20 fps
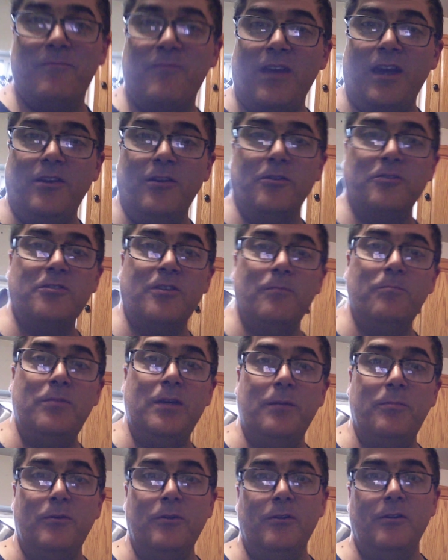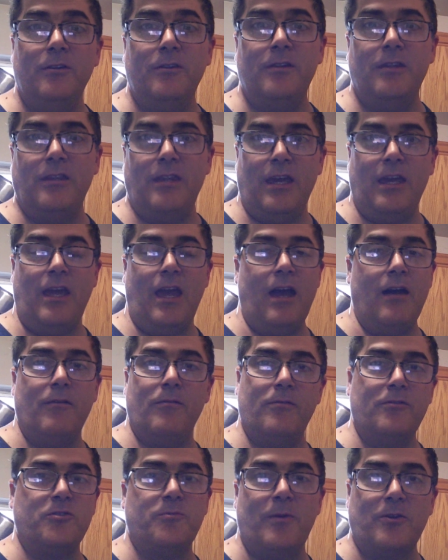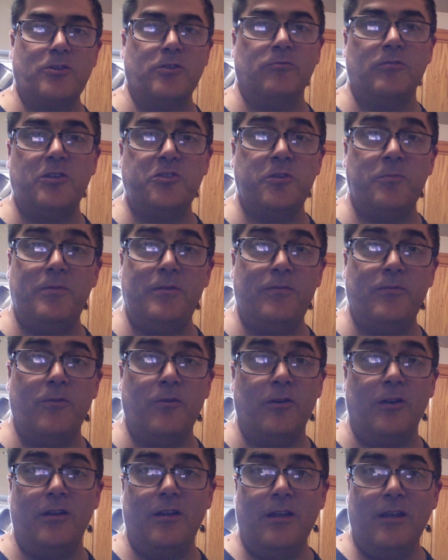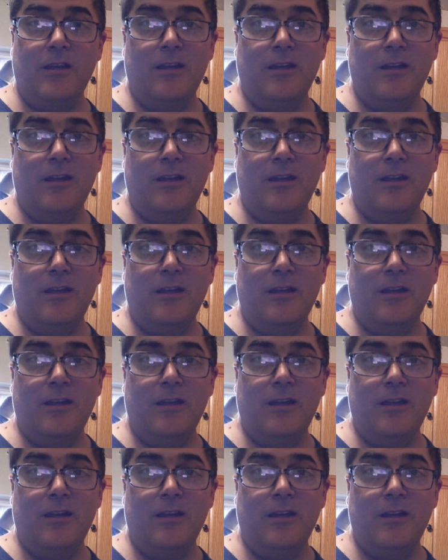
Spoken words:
I know some people, they have a special recipe for it.